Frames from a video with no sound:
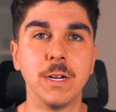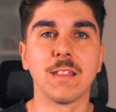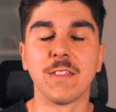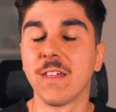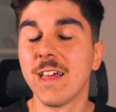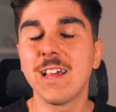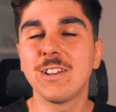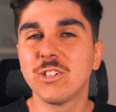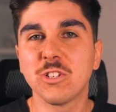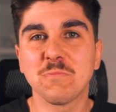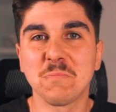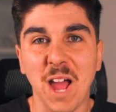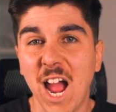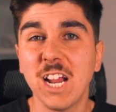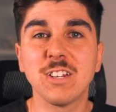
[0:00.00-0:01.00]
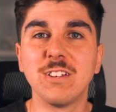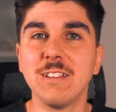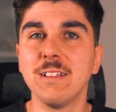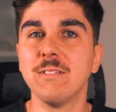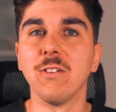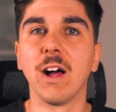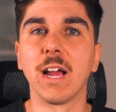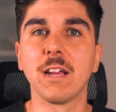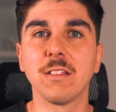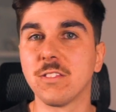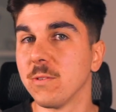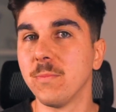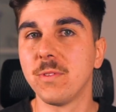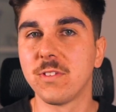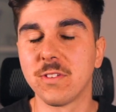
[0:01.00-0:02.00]
They're just acting like
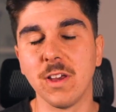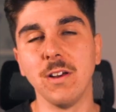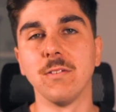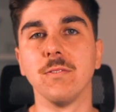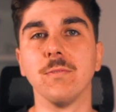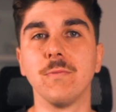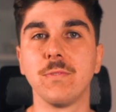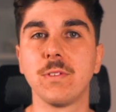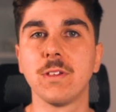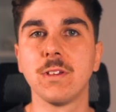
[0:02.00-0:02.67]
themselves